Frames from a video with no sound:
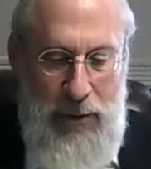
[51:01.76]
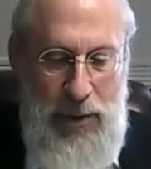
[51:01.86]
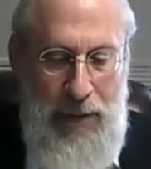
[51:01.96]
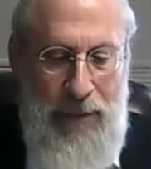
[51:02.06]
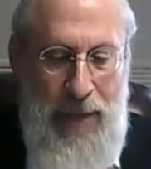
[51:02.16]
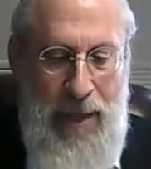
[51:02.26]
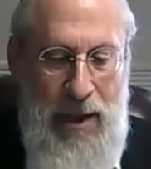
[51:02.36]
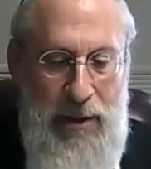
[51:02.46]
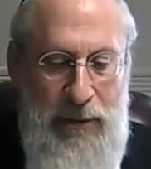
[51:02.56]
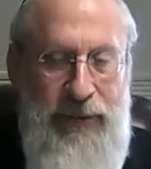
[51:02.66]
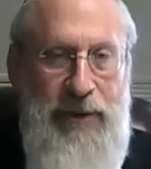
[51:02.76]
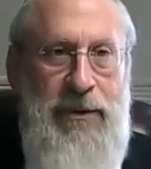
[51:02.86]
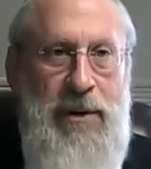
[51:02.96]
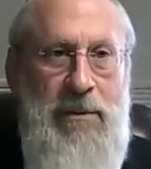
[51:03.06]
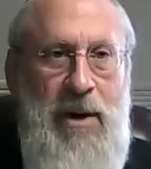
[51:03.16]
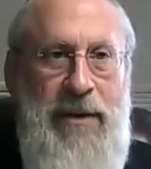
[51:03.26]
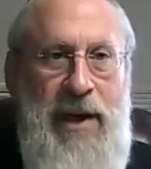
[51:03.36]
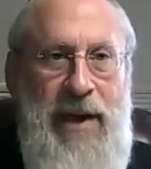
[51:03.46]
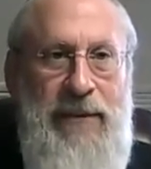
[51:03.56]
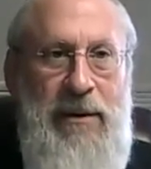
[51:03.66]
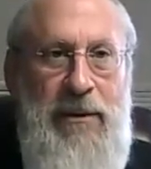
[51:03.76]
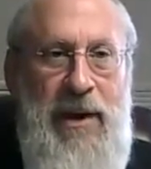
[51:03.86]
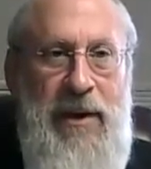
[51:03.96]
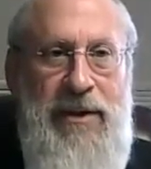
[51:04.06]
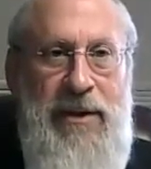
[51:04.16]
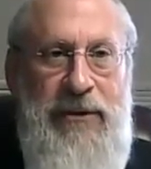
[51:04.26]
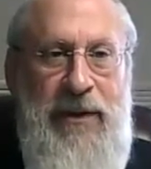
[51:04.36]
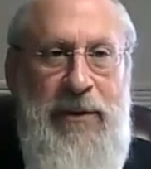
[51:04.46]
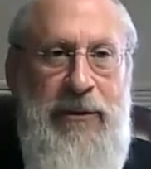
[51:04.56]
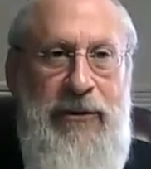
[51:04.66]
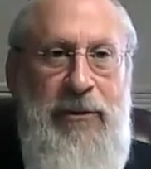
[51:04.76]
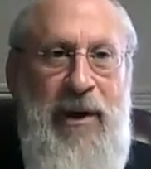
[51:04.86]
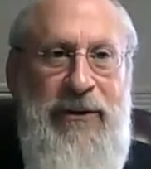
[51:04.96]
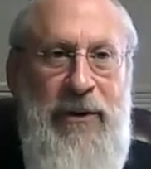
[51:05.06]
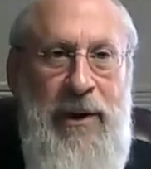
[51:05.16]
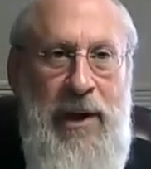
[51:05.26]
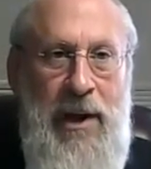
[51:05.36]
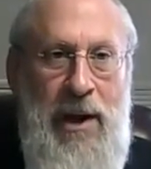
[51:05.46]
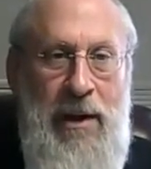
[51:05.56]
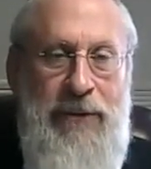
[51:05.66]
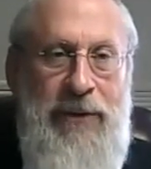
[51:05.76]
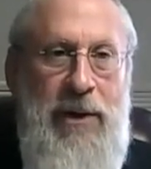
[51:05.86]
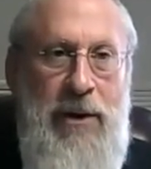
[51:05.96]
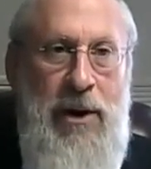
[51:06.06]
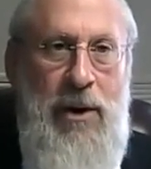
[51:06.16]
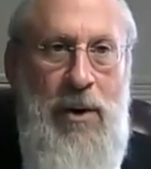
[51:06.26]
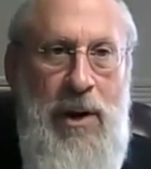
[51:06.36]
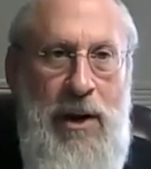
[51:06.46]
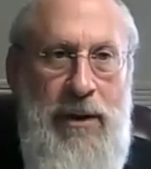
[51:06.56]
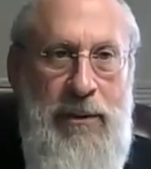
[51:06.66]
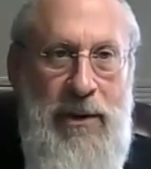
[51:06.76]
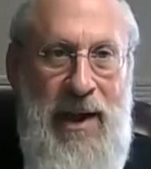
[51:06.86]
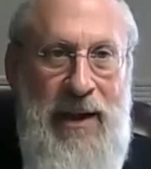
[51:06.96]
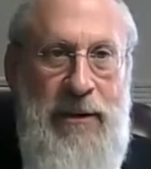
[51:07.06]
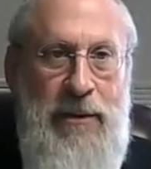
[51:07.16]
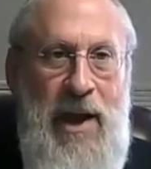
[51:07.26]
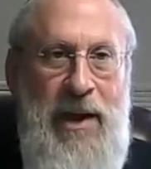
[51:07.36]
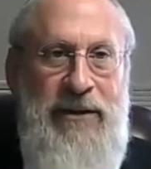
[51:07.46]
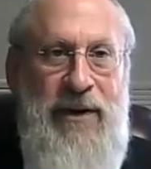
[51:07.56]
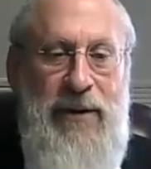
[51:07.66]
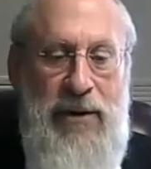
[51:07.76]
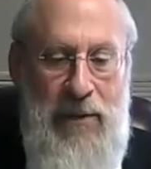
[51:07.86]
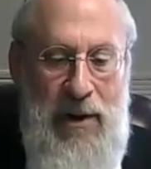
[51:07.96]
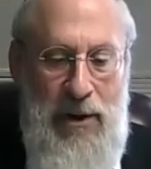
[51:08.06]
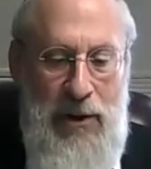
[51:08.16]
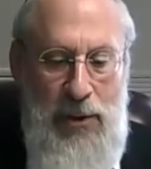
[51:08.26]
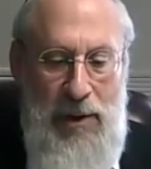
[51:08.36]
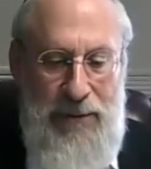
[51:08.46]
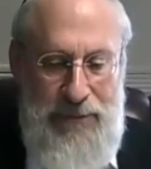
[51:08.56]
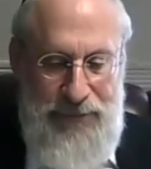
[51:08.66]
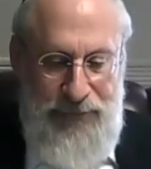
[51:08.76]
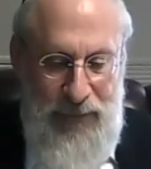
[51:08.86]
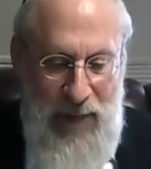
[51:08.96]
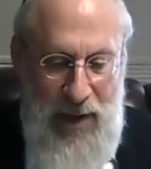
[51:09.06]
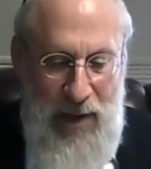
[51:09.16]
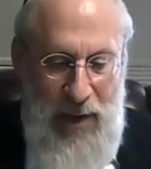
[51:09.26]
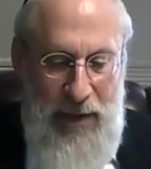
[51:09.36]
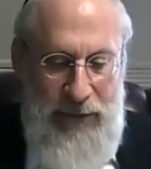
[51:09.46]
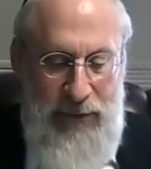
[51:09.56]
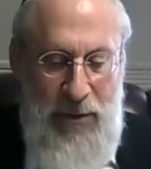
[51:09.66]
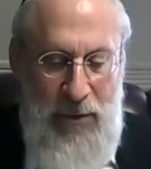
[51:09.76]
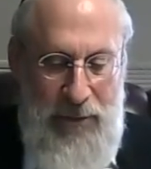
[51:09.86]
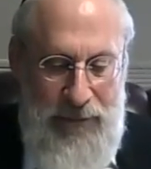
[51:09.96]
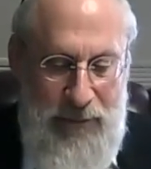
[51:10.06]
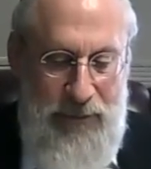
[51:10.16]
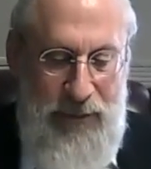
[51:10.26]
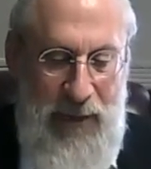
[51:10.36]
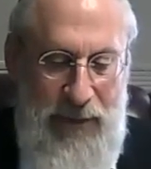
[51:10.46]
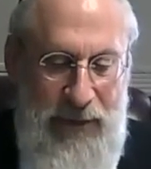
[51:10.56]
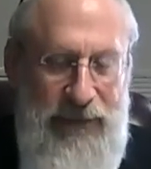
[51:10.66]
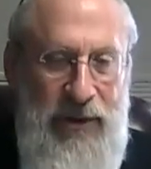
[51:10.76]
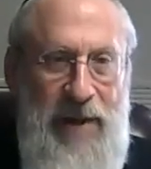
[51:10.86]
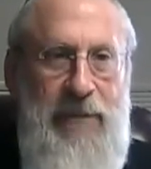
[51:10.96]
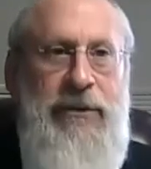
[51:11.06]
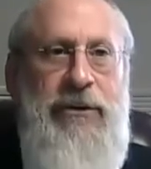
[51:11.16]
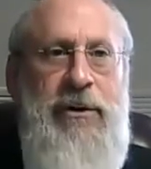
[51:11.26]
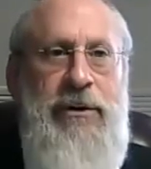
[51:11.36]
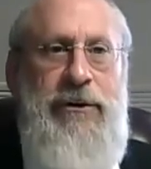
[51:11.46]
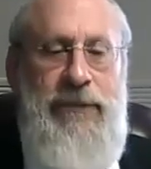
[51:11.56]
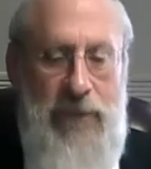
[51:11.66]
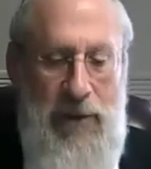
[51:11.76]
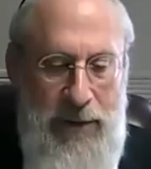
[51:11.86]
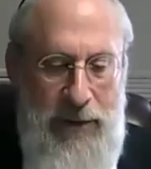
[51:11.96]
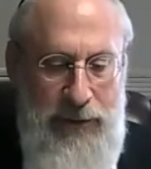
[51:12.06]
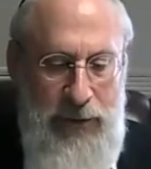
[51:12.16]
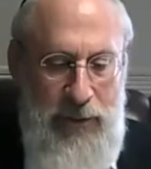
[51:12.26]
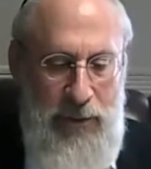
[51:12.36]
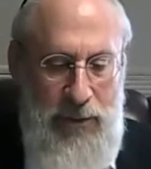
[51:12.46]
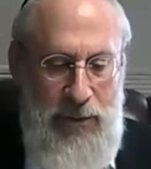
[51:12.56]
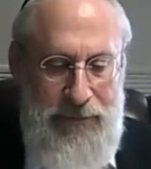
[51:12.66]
Kula. We see from the Ramah that even and it's something which is matzoi, if we don't know, then we're allowed to rely on Suffolk Draban on the Kula. So this is a limit schus for all those who,